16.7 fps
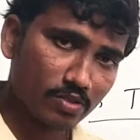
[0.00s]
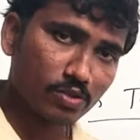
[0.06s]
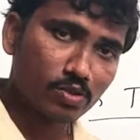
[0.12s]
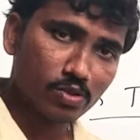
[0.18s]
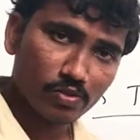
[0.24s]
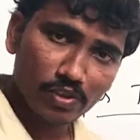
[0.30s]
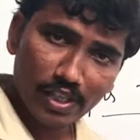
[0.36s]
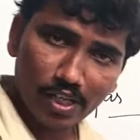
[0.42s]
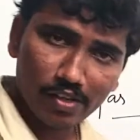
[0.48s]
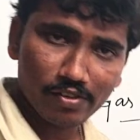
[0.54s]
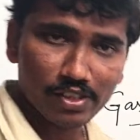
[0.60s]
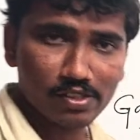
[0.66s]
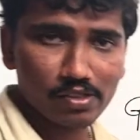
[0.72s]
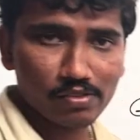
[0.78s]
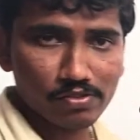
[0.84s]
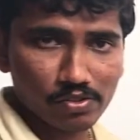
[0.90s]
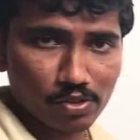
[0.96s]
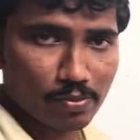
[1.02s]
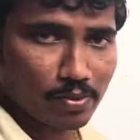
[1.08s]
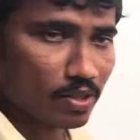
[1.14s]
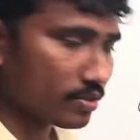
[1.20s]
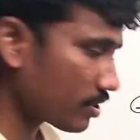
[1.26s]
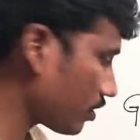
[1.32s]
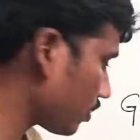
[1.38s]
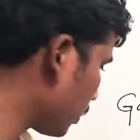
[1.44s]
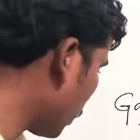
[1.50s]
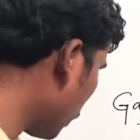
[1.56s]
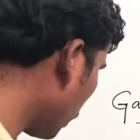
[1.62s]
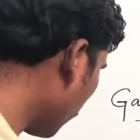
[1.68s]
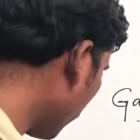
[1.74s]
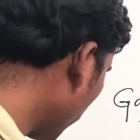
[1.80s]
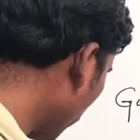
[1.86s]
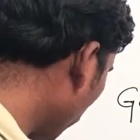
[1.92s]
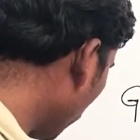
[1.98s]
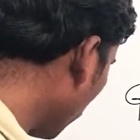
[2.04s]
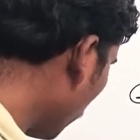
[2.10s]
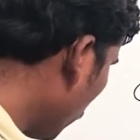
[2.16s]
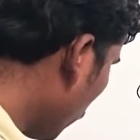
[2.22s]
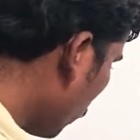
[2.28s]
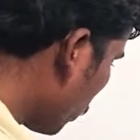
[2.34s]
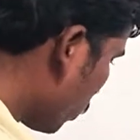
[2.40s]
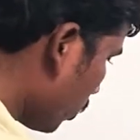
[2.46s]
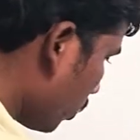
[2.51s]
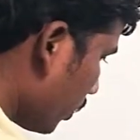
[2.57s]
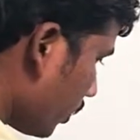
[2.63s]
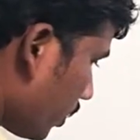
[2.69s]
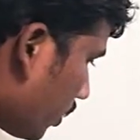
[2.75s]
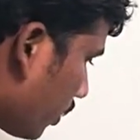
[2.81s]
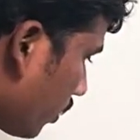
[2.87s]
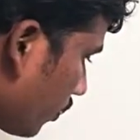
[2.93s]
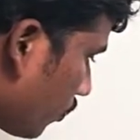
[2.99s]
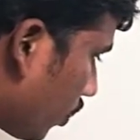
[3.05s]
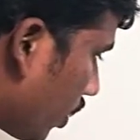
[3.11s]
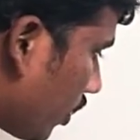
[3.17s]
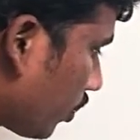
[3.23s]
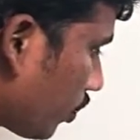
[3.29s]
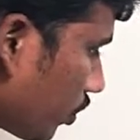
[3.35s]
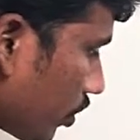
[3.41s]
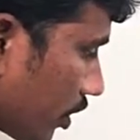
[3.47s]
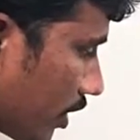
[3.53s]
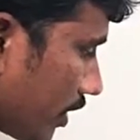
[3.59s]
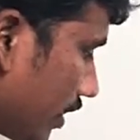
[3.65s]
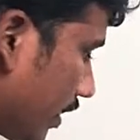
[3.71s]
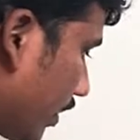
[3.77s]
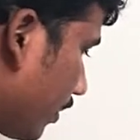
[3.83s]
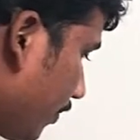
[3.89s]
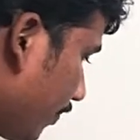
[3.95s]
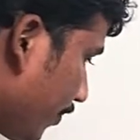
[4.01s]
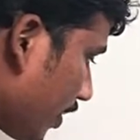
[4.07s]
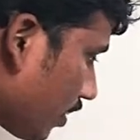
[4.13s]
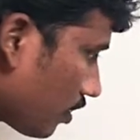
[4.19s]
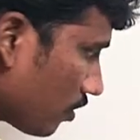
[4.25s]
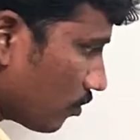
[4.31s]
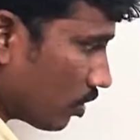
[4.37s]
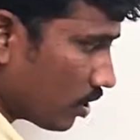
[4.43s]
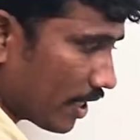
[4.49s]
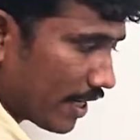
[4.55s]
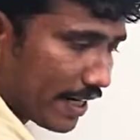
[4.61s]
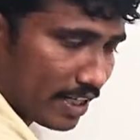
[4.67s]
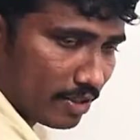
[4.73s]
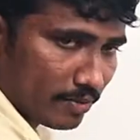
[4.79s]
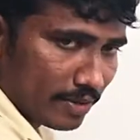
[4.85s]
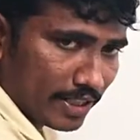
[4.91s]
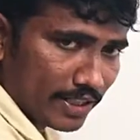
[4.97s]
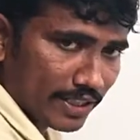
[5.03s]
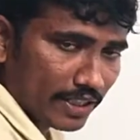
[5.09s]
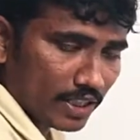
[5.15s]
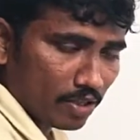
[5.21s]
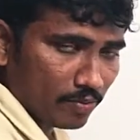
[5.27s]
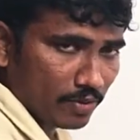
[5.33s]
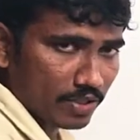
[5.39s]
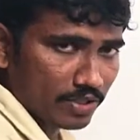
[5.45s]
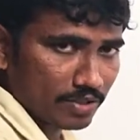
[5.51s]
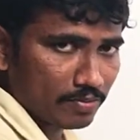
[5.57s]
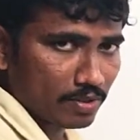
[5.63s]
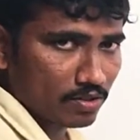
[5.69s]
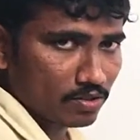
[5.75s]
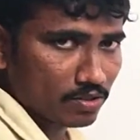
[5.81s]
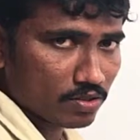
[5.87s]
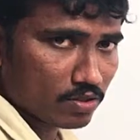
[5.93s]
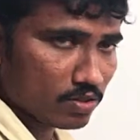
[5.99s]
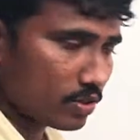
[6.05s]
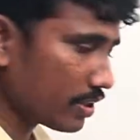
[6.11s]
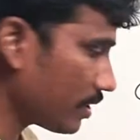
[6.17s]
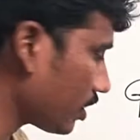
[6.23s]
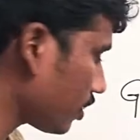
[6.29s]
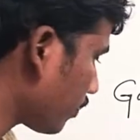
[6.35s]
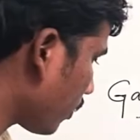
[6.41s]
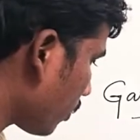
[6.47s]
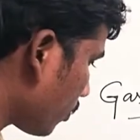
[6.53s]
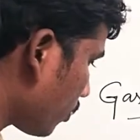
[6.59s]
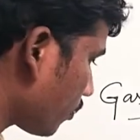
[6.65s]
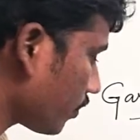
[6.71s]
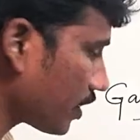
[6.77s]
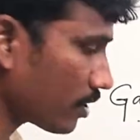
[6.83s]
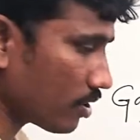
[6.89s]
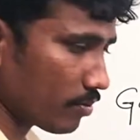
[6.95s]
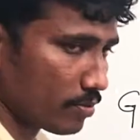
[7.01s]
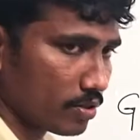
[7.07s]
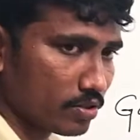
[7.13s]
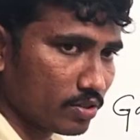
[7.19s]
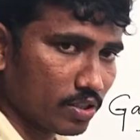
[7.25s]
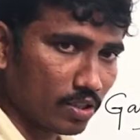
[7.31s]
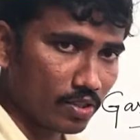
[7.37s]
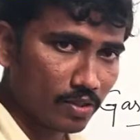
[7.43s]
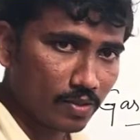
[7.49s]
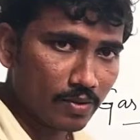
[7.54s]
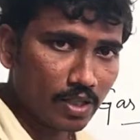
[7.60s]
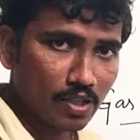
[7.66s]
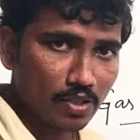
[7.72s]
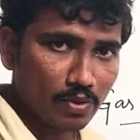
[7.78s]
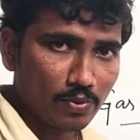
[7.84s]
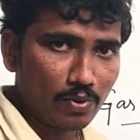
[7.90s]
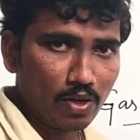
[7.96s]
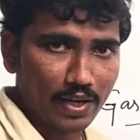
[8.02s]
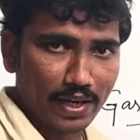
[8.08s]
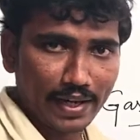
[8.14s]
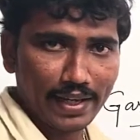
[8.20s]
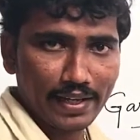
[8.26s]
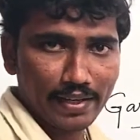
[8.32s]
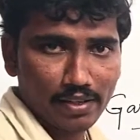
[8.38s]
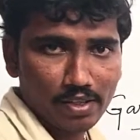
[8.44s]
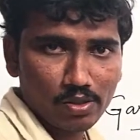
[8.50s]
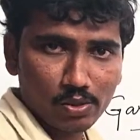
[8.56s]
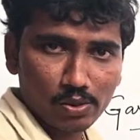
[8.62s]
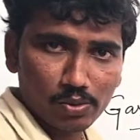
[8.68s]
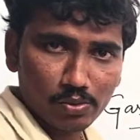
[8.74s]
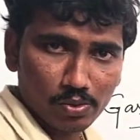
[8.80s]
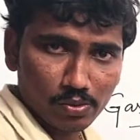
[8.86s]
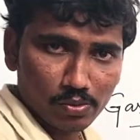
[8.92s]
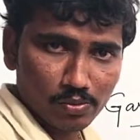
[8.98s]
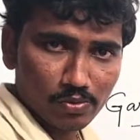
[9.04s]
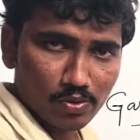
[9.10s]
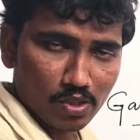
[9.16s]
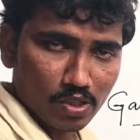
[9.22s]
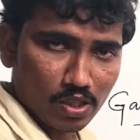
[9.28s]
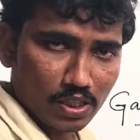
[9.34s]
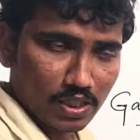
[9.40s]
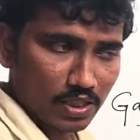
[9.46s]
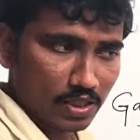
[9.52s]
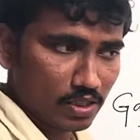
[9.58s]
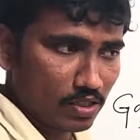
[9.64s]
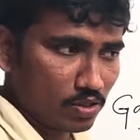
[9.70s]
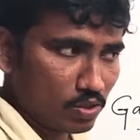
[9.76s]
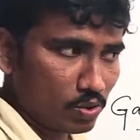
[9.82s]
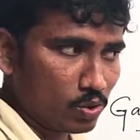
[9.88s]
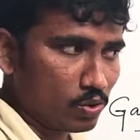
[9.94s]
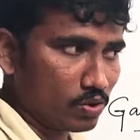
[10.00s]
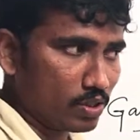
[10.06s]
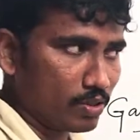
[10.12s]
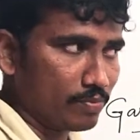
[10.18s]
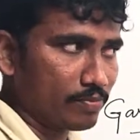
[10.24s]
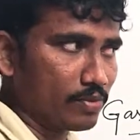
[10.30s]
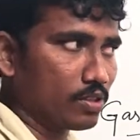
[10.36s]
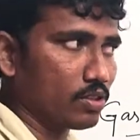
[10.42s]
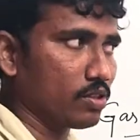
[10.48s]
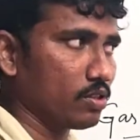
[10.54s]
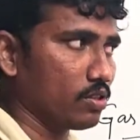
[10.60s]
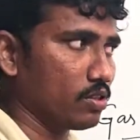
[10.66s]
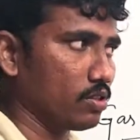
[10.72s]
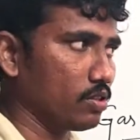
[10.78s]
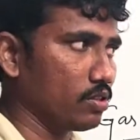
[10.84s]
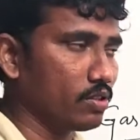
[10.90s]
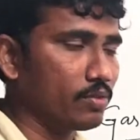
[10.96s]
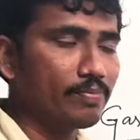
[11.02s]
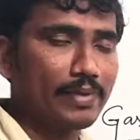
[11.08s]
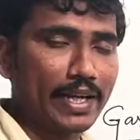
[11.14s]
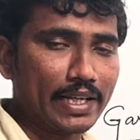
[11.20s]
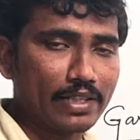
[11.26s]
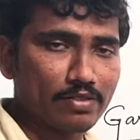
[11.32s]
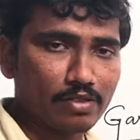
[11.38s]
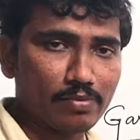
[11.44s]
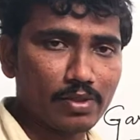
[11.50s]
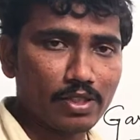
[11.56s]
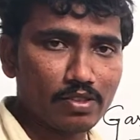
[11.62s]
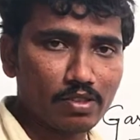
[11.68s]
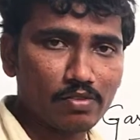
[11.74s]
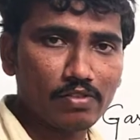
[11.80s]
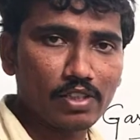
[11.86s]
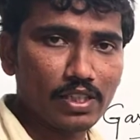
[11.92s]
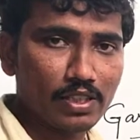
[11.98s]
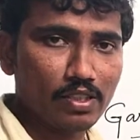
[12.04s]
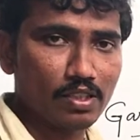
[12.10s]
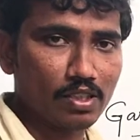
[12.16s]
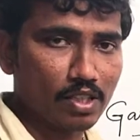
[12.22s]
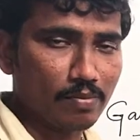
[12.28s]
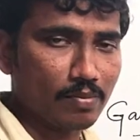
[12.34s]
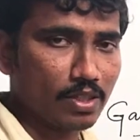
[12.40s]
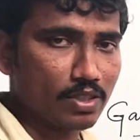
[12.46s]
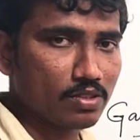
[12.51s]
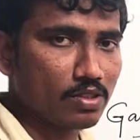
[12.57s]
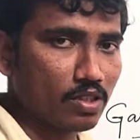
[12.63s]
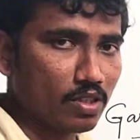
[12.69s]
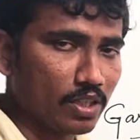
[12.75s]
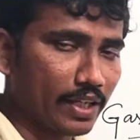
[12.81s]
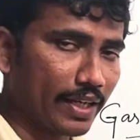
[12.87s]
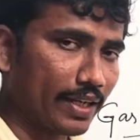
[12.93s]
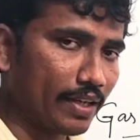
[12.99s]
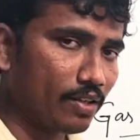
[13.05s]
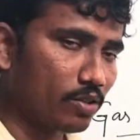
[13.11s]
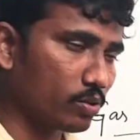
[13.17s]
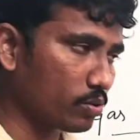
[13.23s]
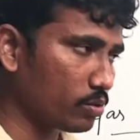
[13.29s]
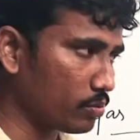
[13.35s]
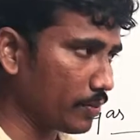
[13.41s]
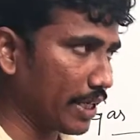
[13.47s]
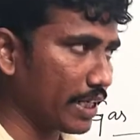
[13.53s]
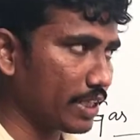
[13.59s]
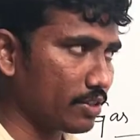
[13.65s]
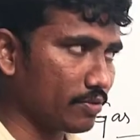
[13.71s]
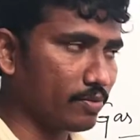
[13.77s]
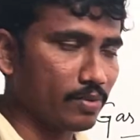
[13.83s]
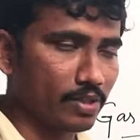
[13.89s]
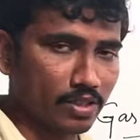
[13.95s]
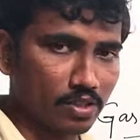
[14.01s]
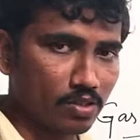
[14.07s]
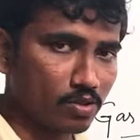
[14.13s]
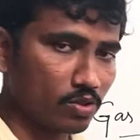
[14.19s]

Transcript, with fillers: So we have here four processes. Uh, number so here one to two is a what adiabatic compression process. So in this process we'll compress the what air to what uh, to some uh, maximum pressure. We'll uh, compress the air to maximum pressure.